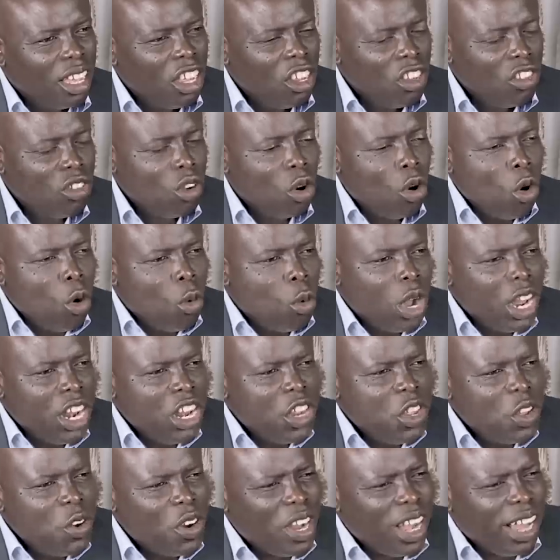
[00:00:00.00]
So
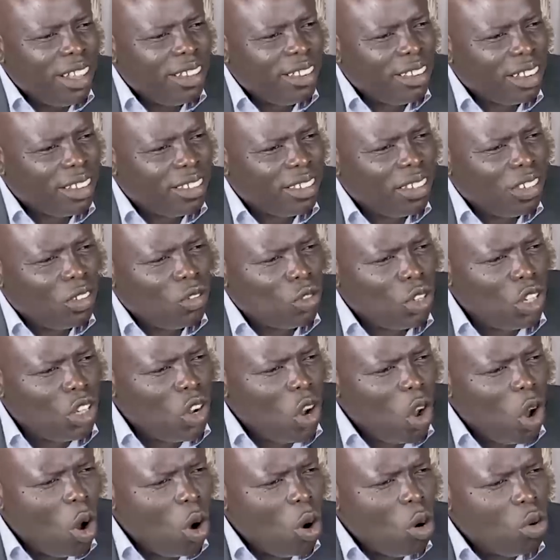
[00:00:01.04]
when you are successful in
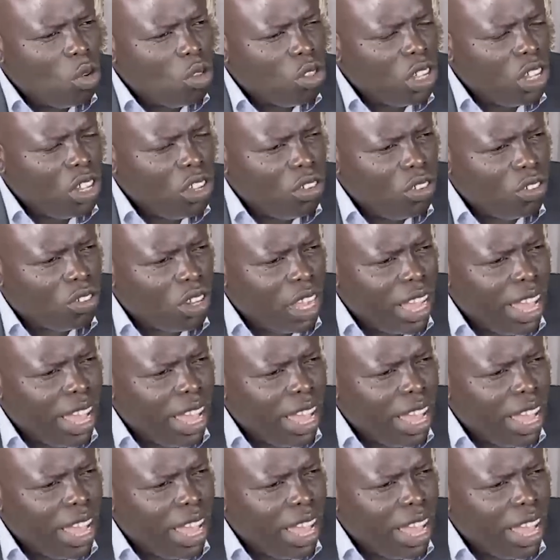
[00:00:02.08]
all these